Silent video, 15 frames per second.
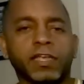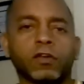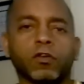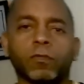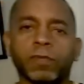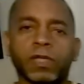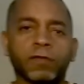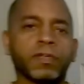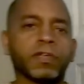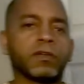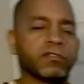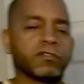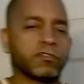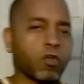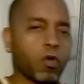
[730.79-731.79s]
You know, maybe
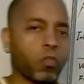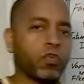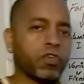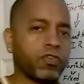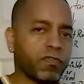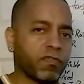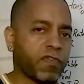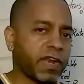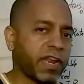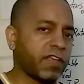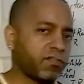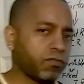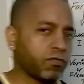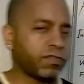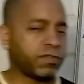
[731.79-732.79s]
consult with your
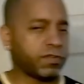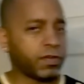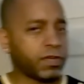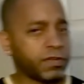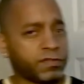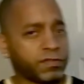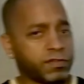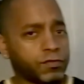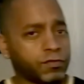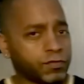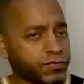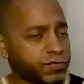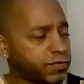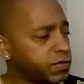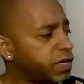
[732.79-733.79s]
financial
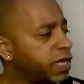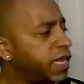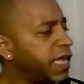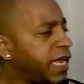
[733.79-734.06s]
institution